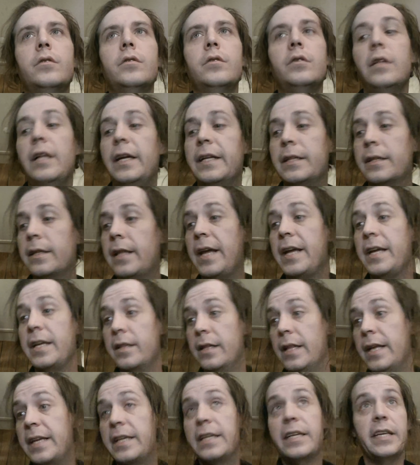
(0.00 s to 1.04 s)
like,
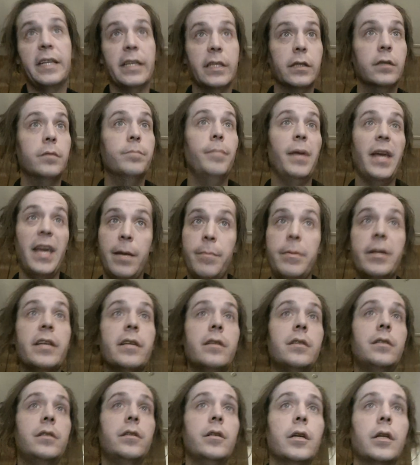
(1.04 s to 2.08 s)
they kill
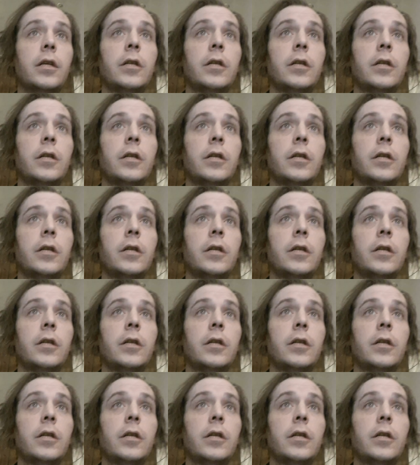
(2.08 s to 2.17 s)
babies,